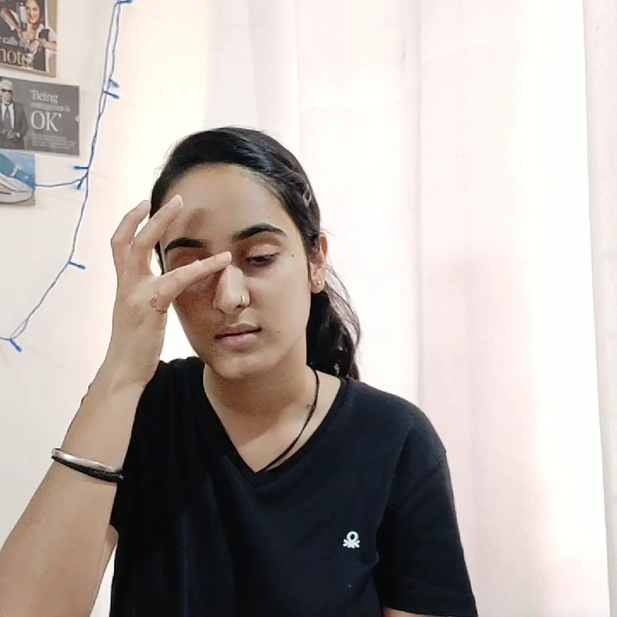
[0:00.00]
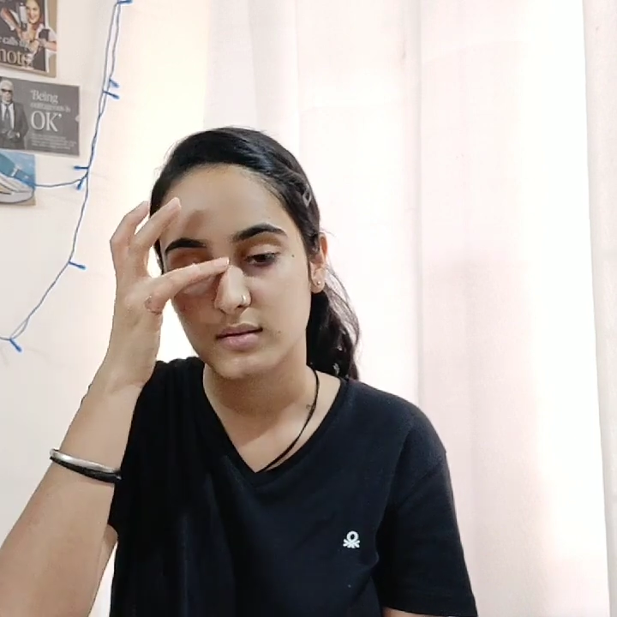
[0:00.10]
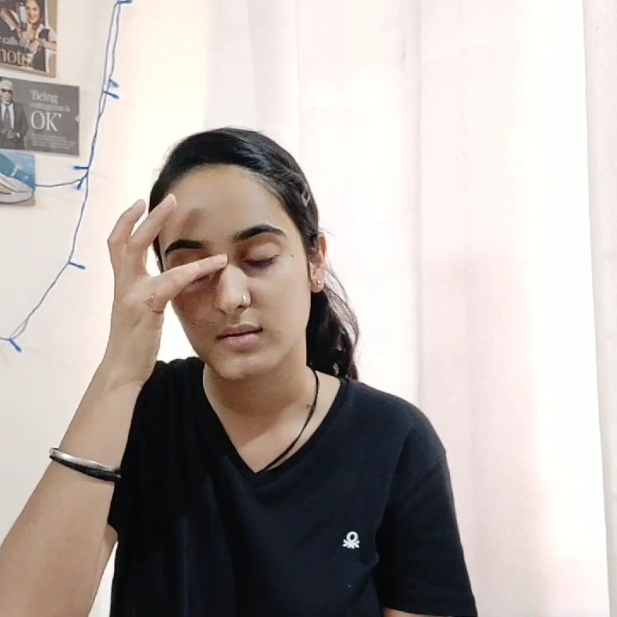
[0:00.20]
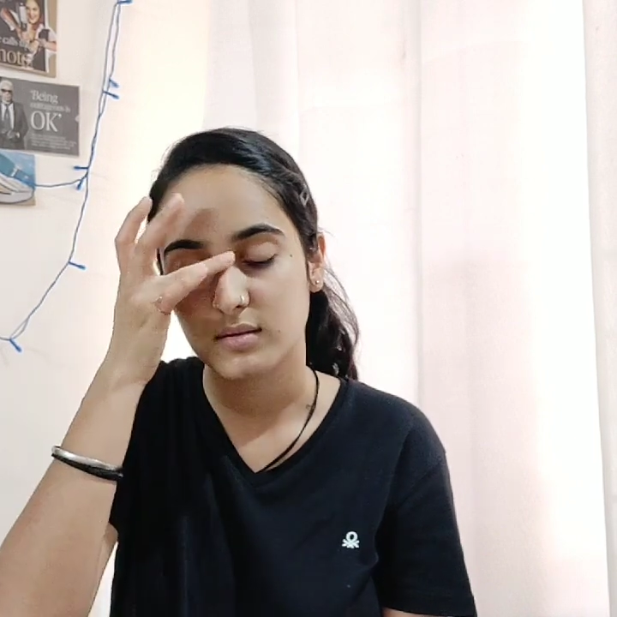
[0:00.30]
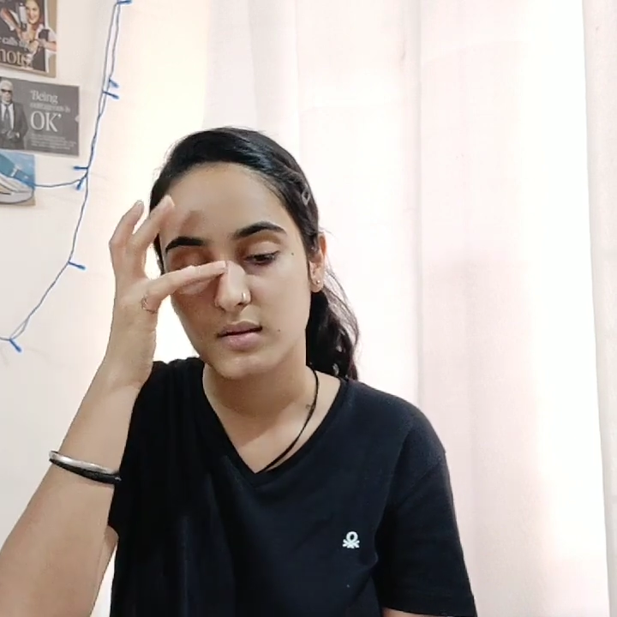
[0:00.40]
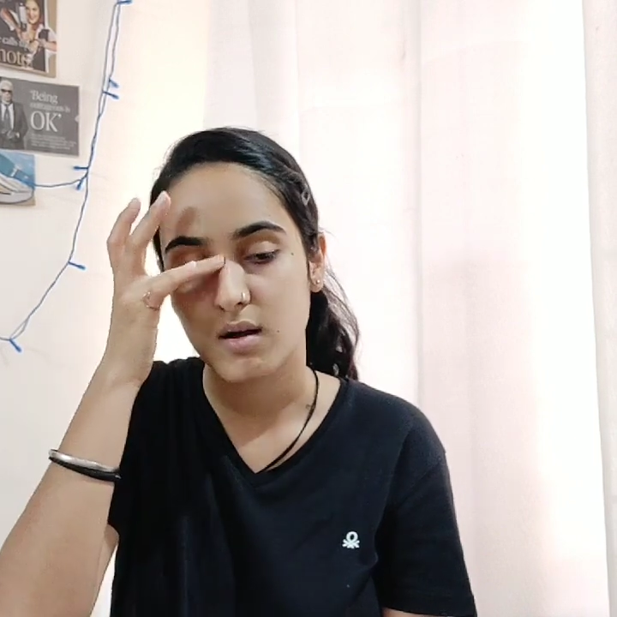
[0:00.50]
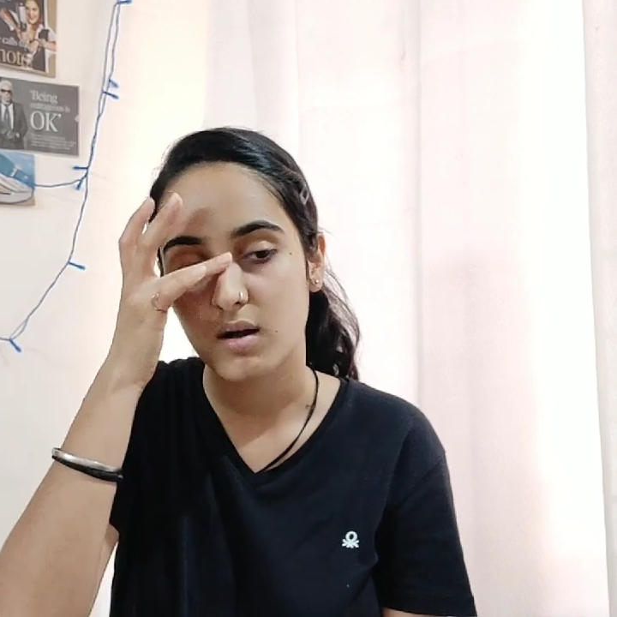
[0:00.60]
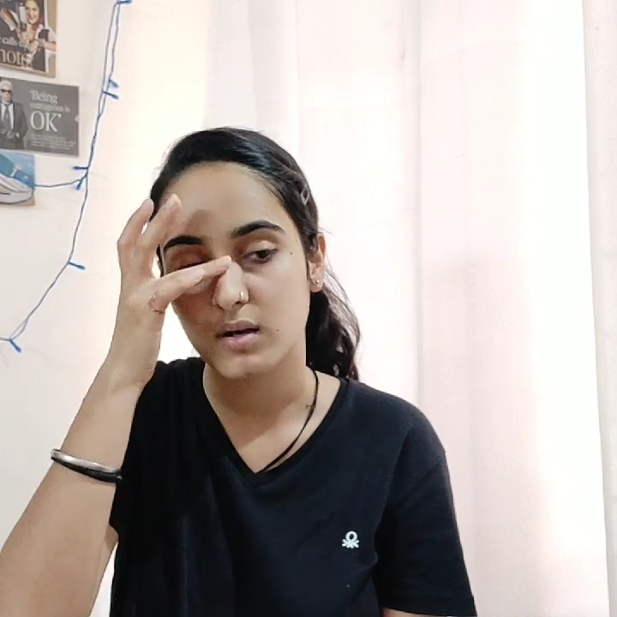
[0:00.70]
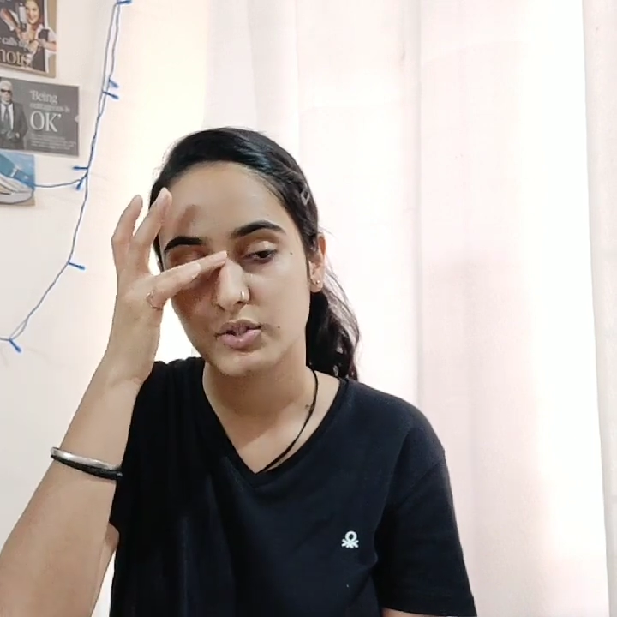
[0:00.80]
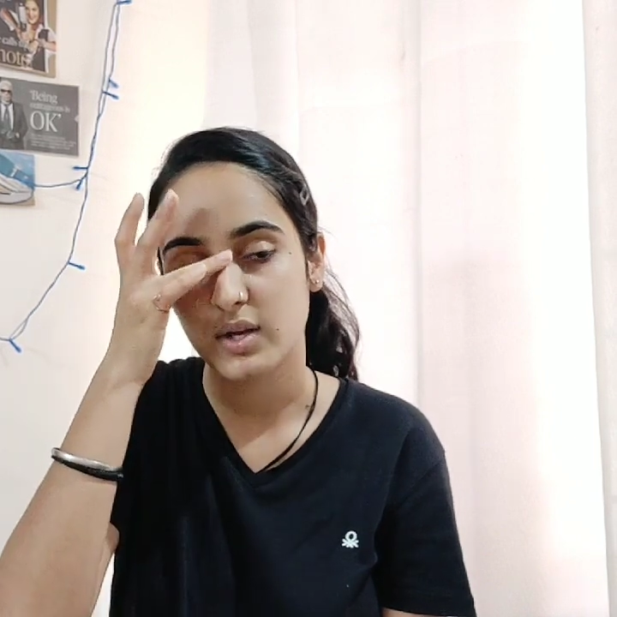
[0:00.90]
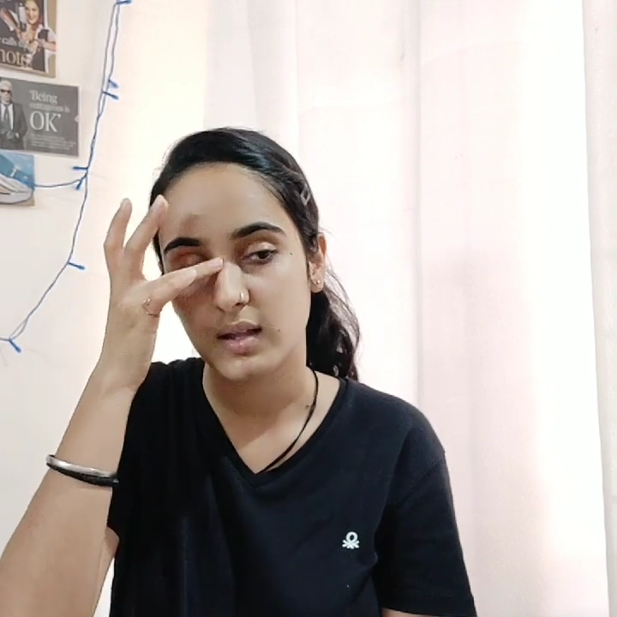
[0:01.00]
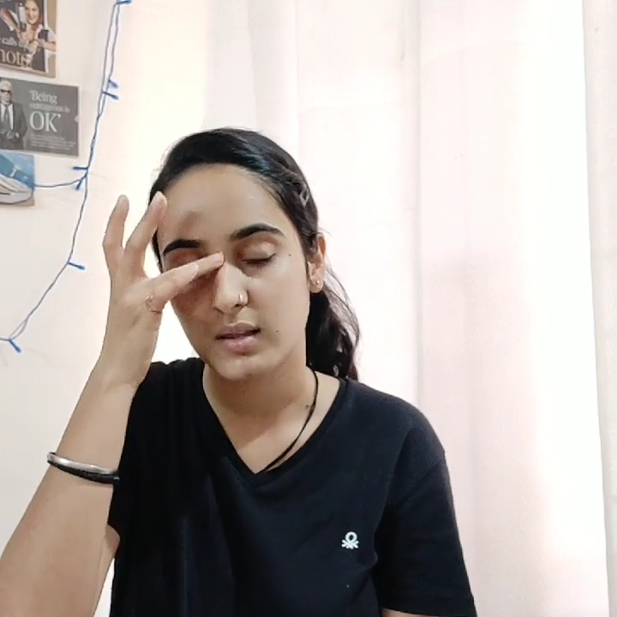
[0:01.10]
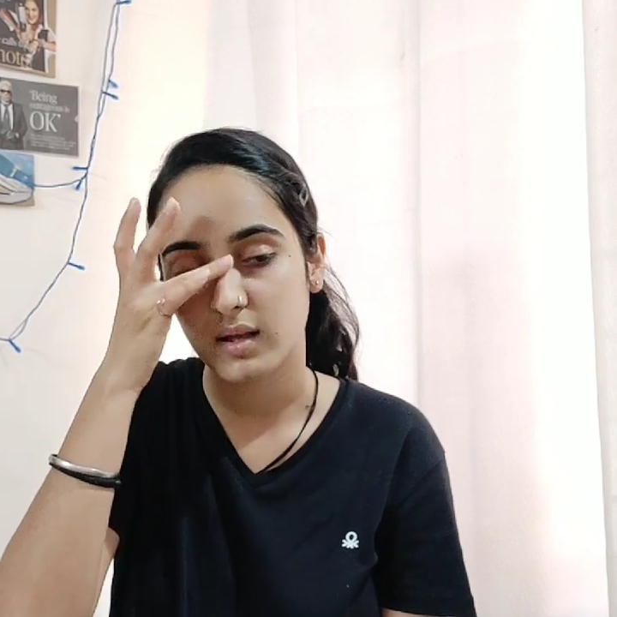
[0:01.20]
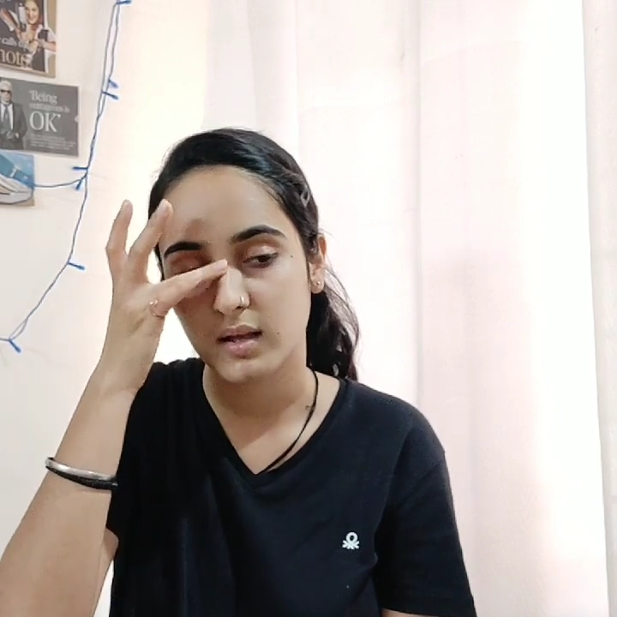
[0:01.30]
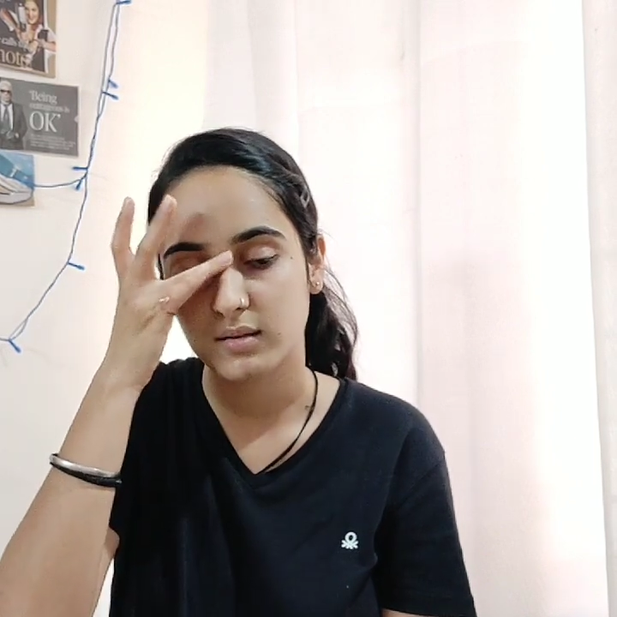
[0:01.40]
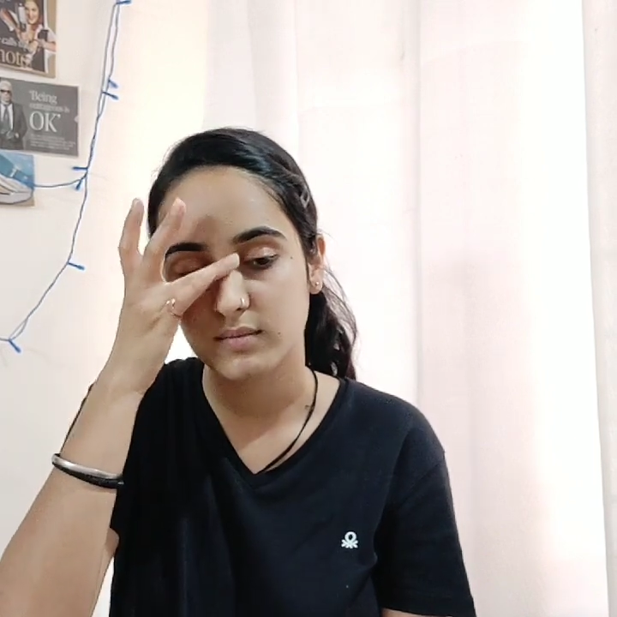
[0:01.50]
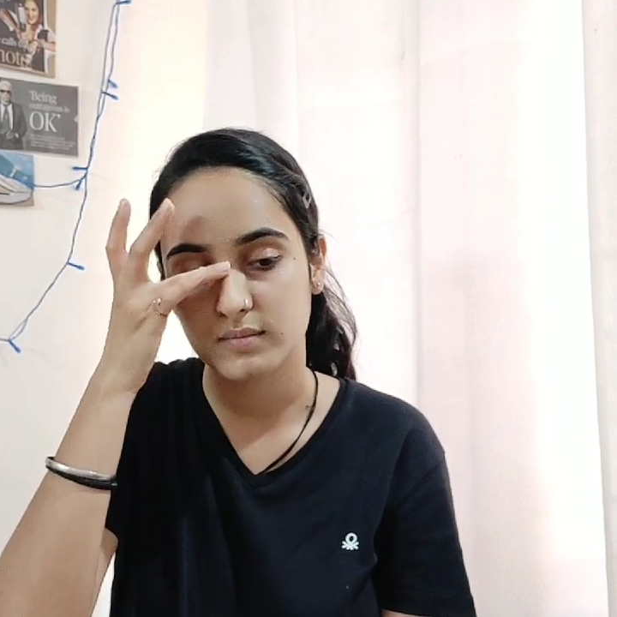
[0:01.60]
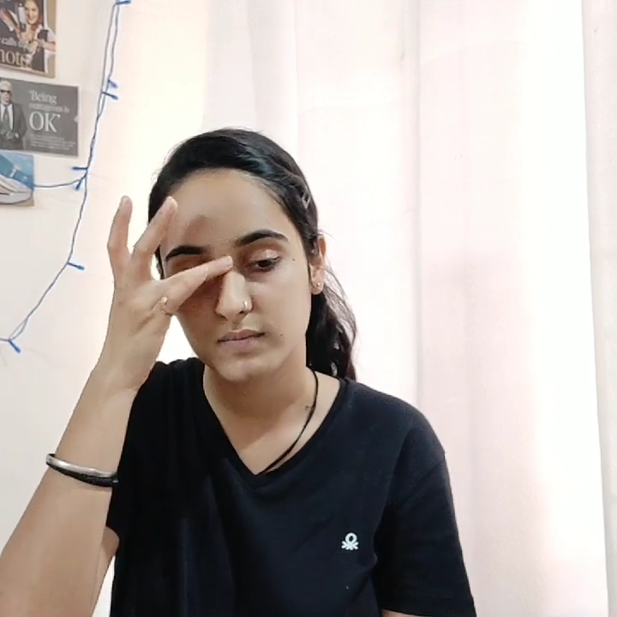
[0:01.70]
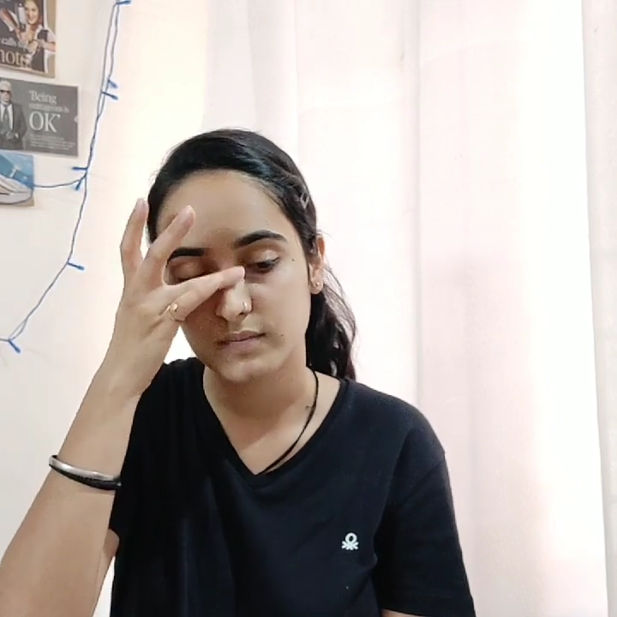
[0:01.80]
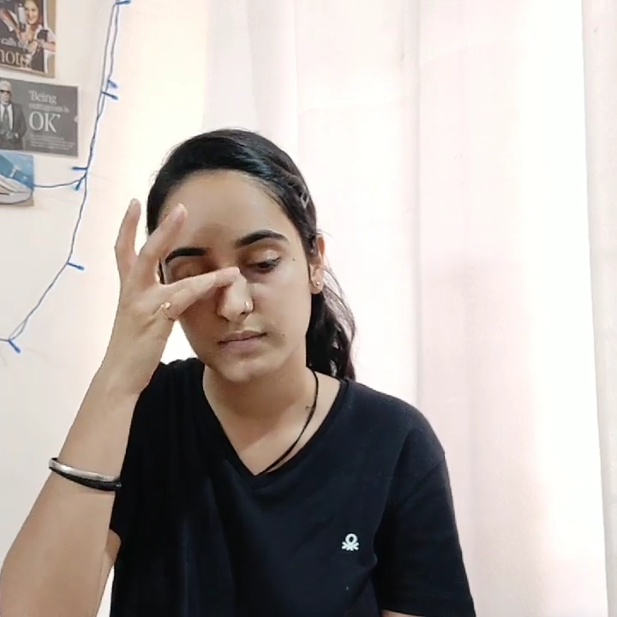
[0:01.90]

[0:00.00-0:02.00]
this scar gel thing.